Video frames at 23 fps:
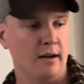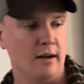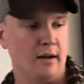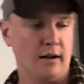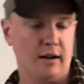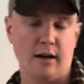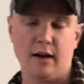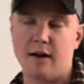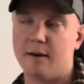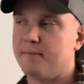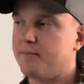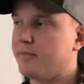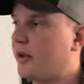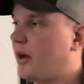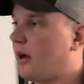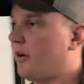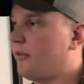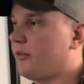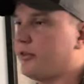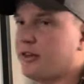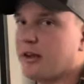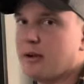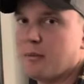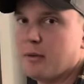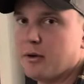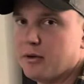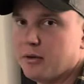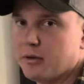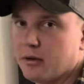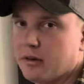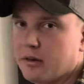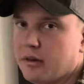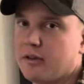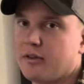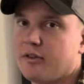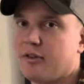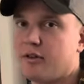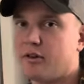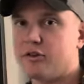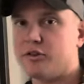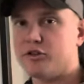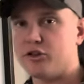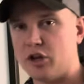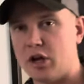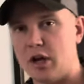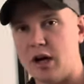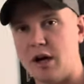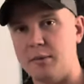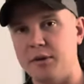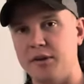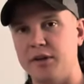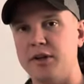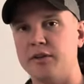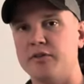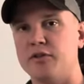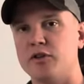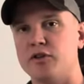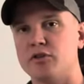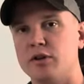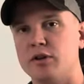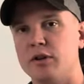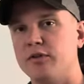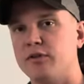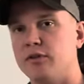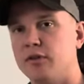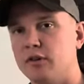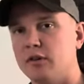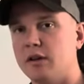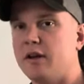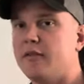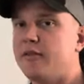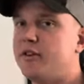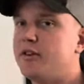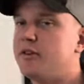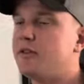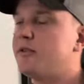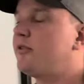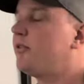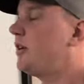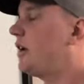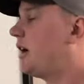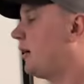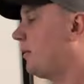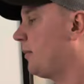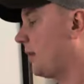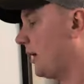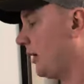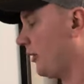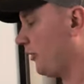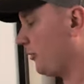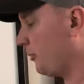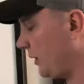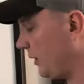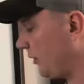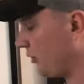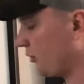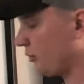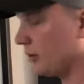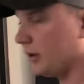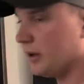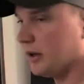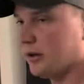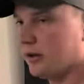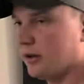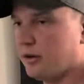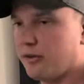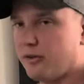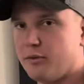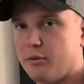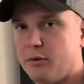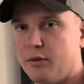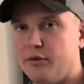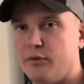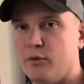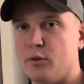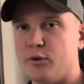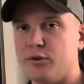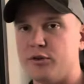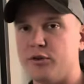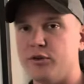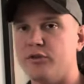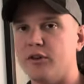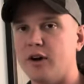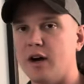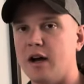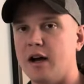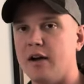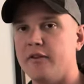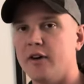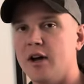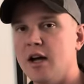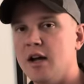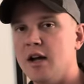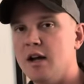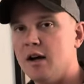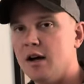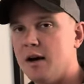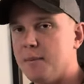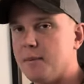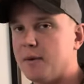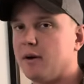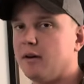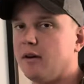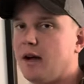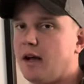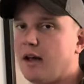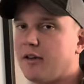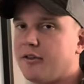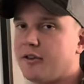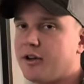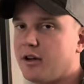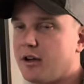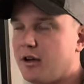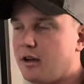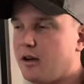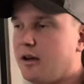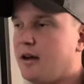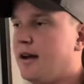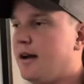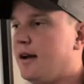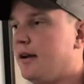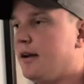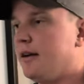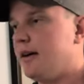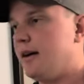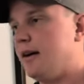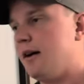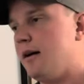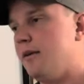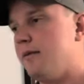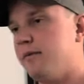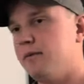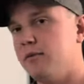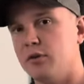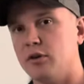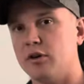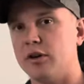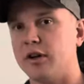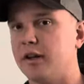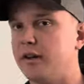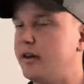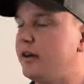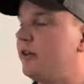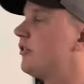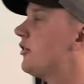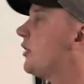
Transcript: Um, obviously, I've been doing this job in the infantry for 11 years now, but I spent three years with 425 up in Alaska um, learning these